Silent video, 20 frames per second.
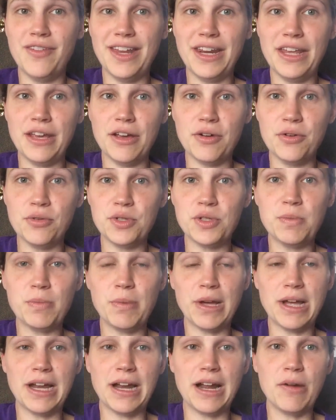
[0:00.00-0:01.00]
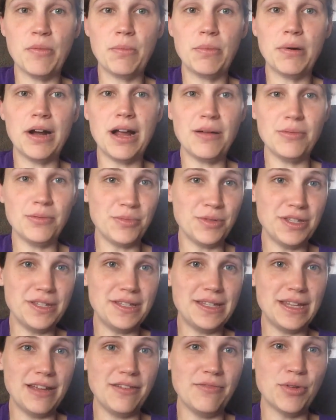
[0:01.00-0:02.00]
videos, but I'll probably
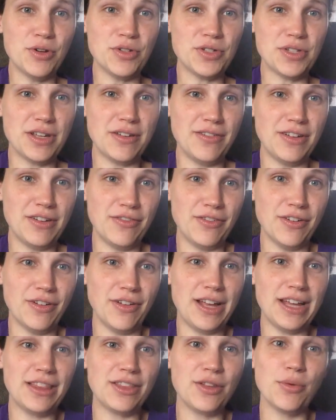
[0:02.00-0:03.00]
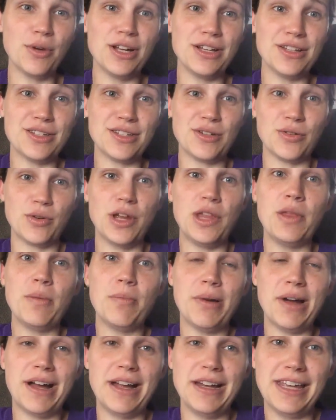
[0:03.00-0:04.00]
save most of it for like the written story and the
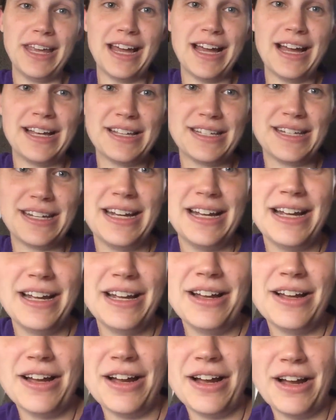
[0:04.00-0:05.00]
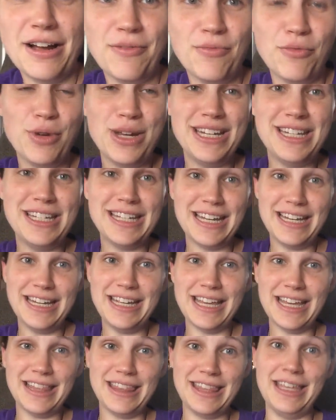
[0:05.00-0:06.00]
podcast. We did
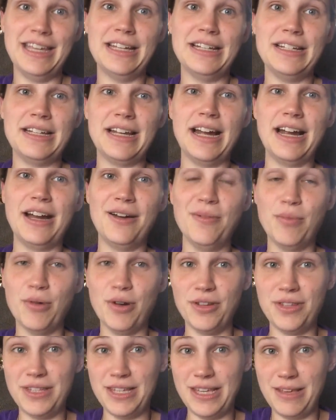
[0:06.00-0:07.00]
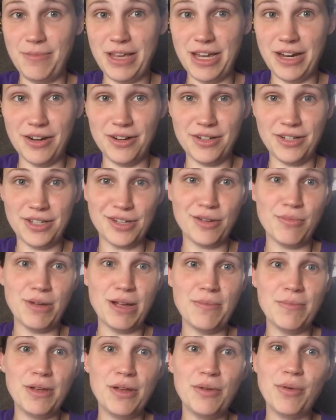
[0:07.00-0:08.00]
get the entire birth team here, so
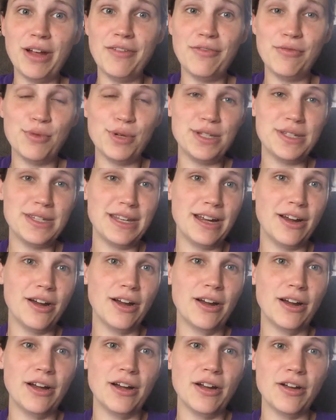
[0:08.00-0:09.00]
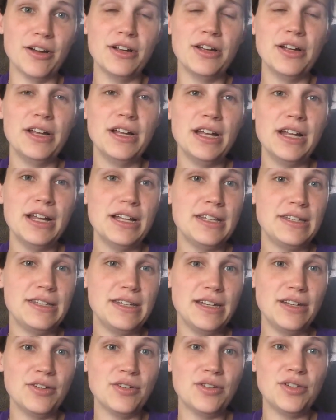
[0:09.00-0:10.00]
my midwife was here and our
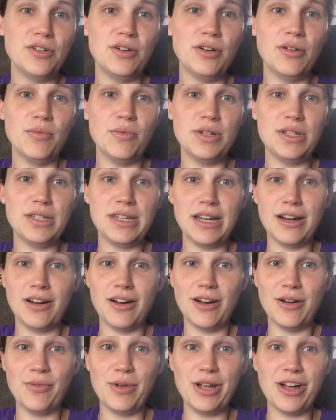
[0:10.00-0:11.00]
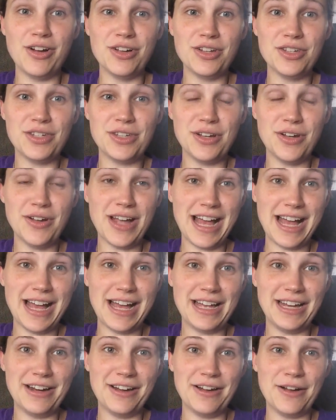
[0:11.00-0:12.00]
senior student was here, and we also
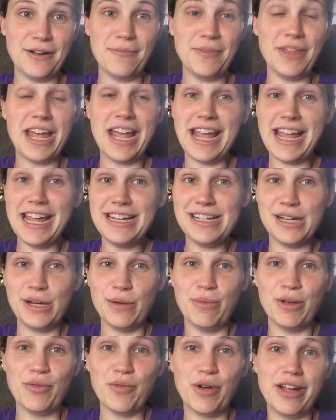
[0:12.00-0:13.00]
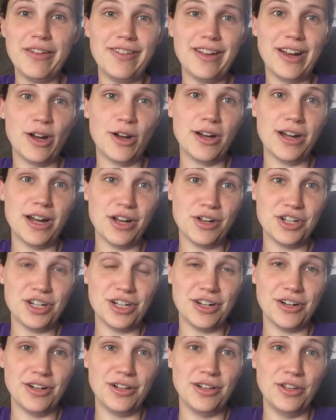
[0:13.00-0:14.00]
had a Haitian midwife here, and I'll
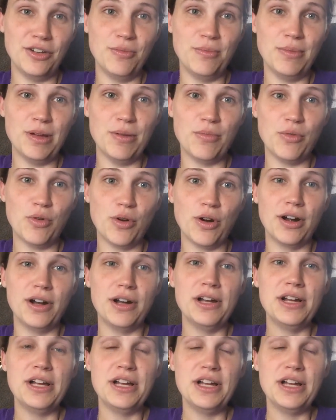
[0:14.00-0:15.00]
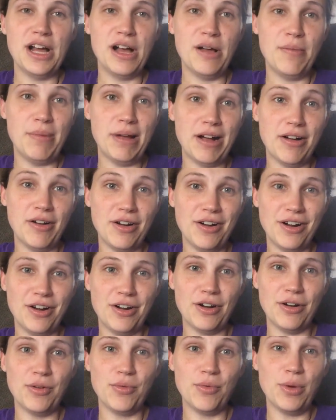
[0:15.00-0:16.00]
share a little bit more about
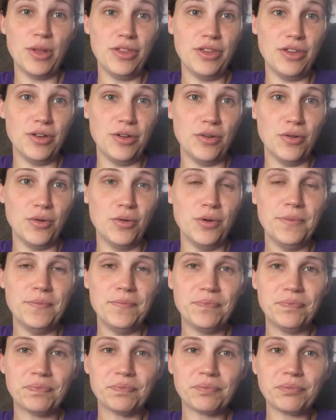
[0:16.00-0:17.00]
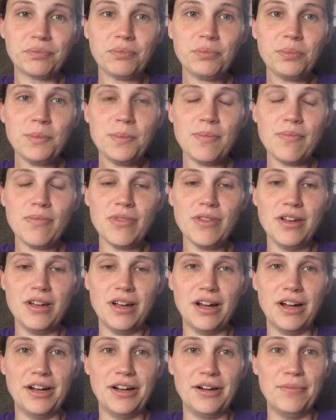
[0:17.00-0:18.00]
her with you.
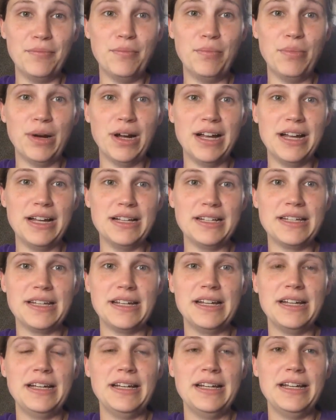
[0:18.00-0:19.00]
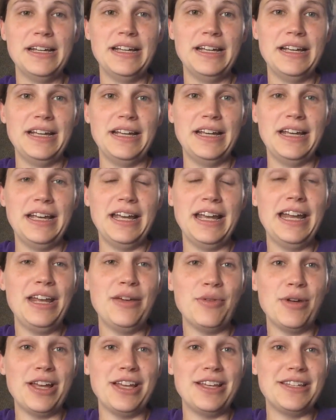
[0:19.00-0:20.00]
But
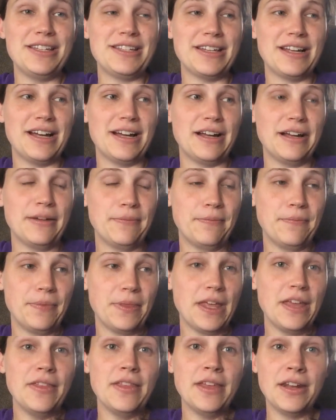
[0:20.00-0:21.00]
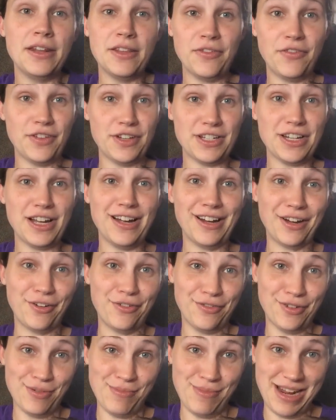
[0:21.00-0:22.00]
anyways, and then the
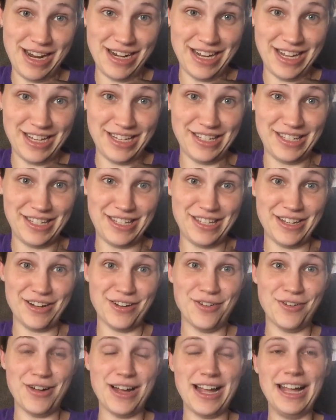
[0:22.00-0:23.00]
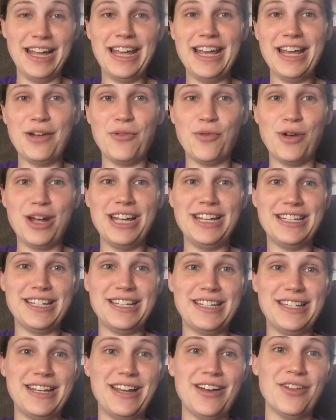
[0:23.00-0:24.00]
photographer made it, so I can't wait to
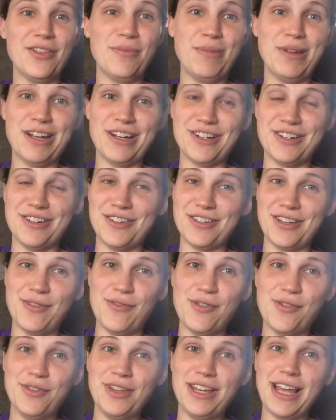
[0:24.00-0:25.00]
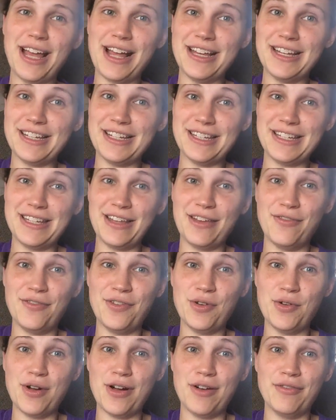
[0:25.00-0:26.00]
see all the pictures. I've only gotten to see a
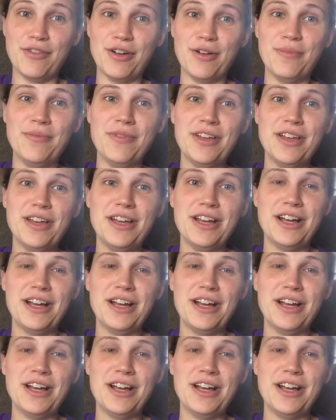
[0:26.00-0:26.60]
few of them